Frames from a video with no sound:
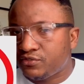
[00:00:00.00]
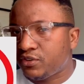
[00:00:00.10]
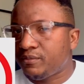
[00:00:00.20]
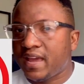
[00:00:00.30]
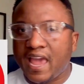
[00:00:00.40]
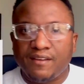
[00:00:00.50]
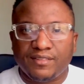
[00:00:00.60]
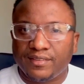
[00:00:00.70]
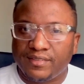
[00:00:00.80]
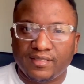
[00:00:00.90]
from
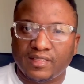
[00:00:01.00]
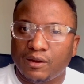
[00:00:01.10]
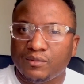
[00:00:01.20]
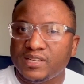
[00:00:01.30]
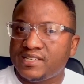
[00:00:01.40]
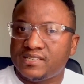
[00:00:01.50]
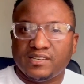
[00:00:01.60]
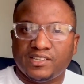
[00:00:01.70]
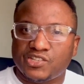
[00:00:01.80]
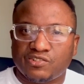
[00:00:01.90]
everything that will
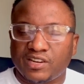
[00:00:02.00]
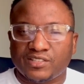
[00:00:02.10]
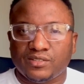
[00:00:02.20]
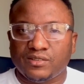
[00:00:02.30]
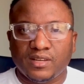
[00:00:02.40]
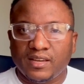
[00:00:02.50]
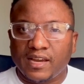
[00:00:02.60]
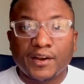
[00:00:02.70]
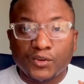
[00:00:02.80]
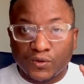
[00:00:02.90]
easily distract you,
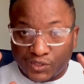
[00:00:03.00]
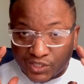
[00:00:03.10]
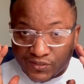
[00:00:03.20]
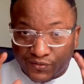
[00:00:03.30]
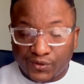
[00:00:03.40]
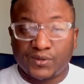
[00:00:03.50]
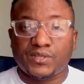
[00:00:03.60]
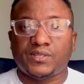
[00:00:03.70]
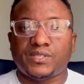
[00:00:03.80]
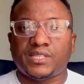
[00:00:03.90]
and you are just
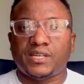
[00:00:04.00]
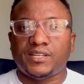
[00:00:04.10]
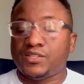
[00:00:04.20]
focused on studying.